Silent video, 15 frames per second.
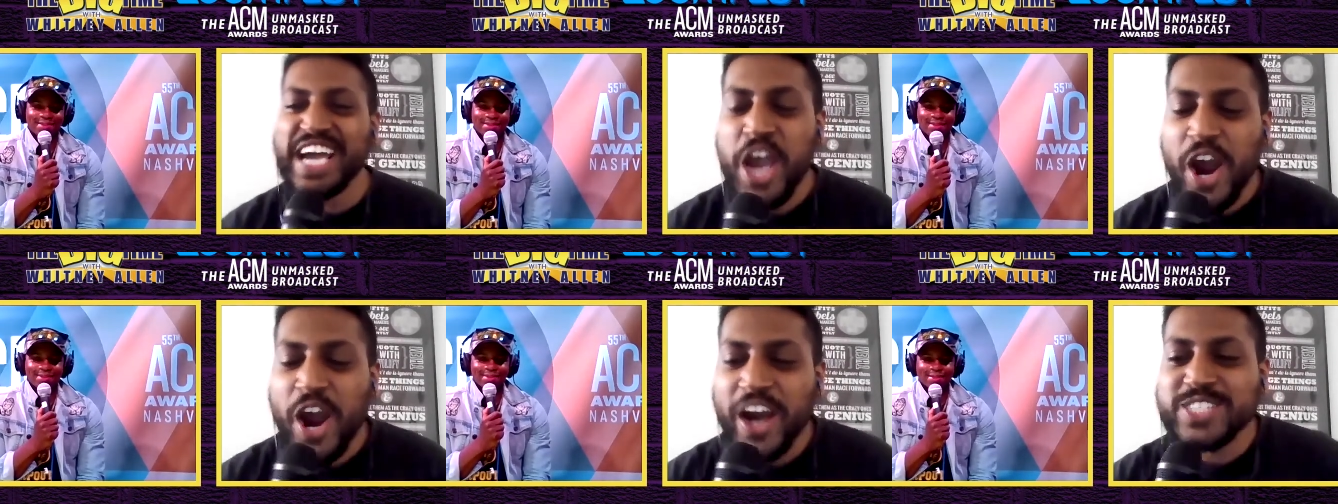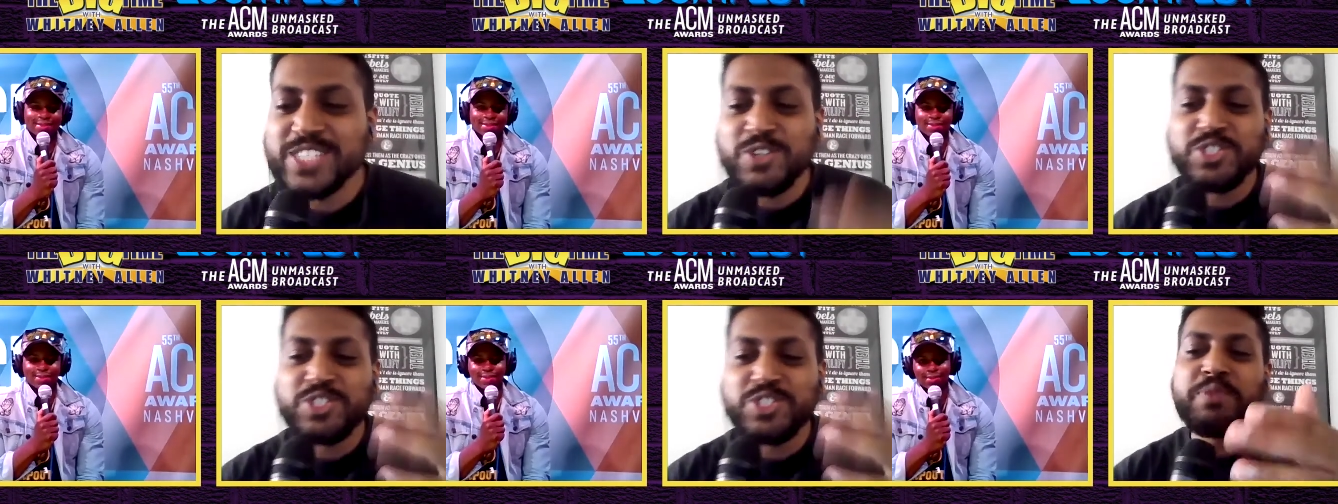Speaker 1: all right. So
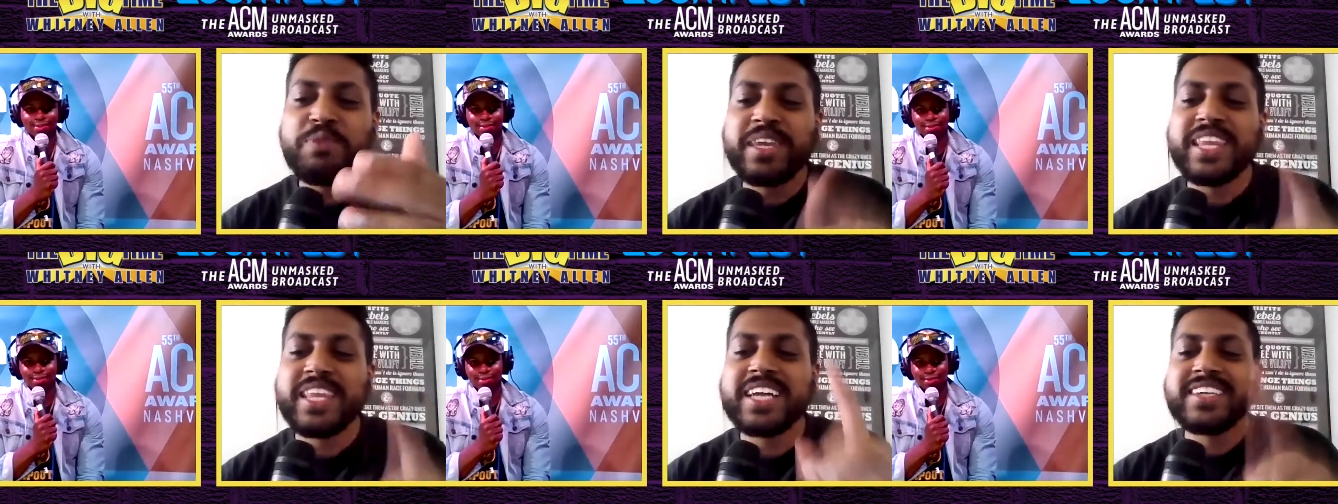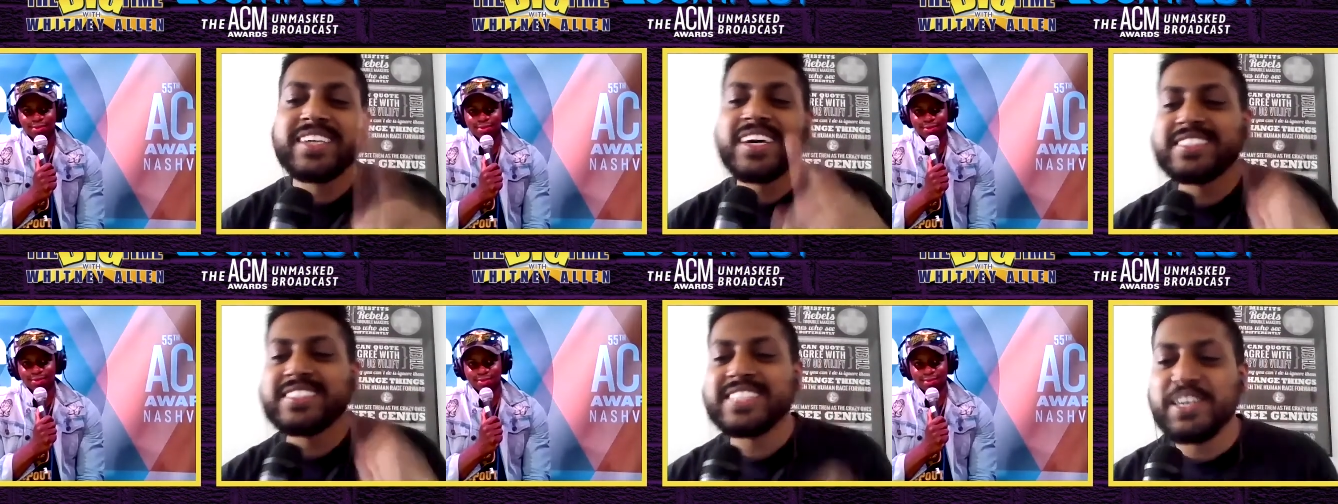Jimmy that does
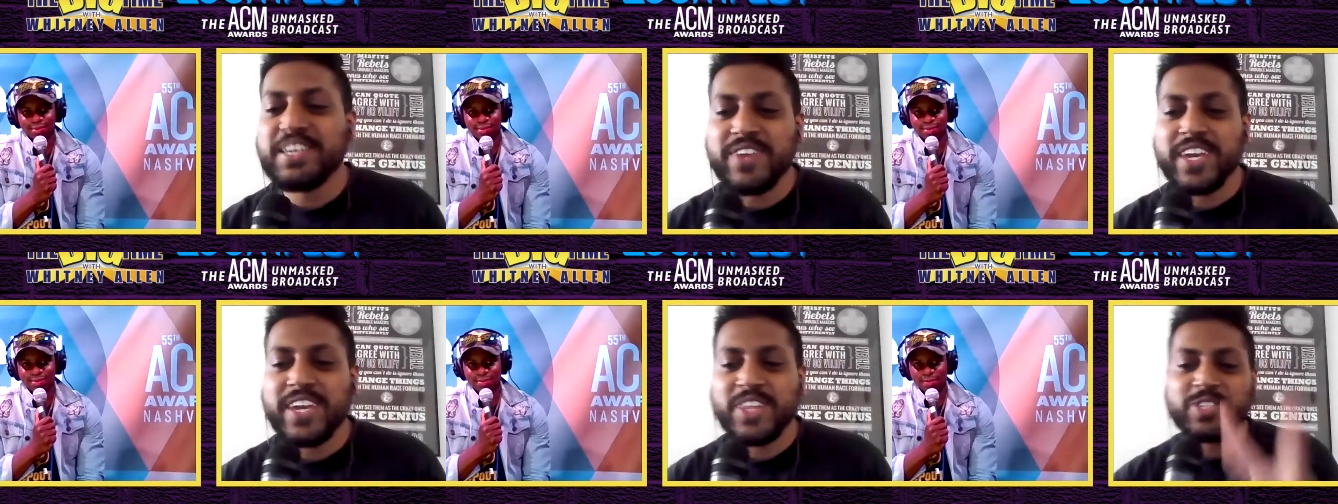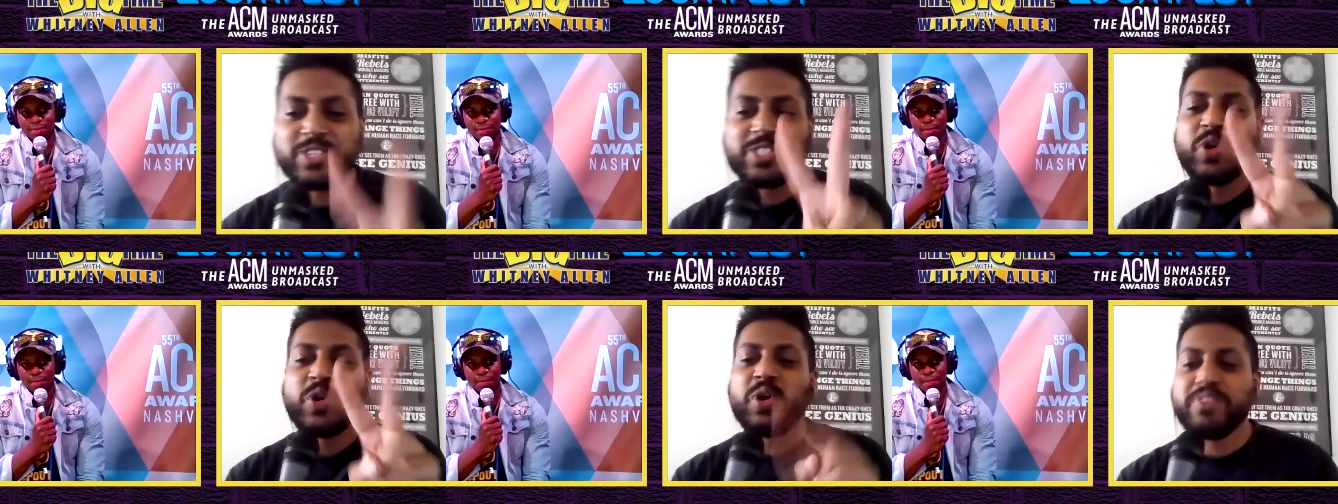TV. There's
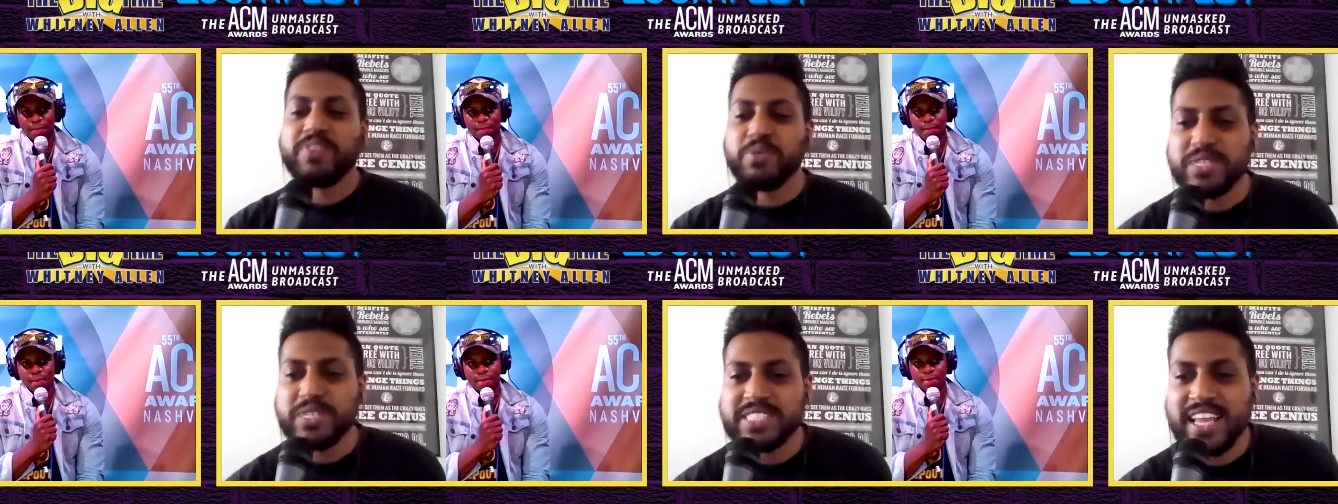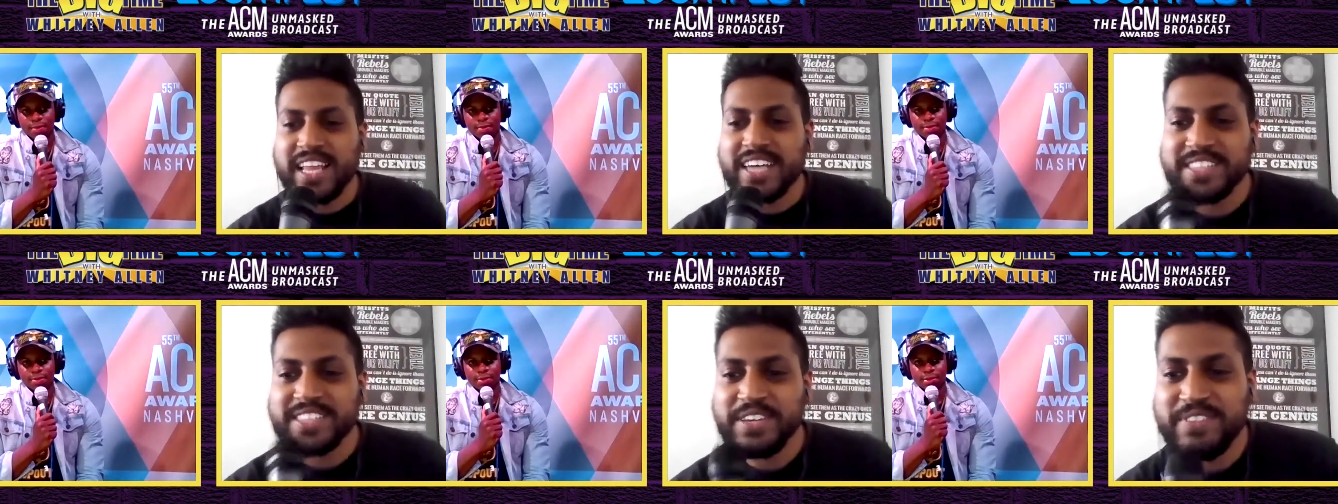two of them. What's the last name?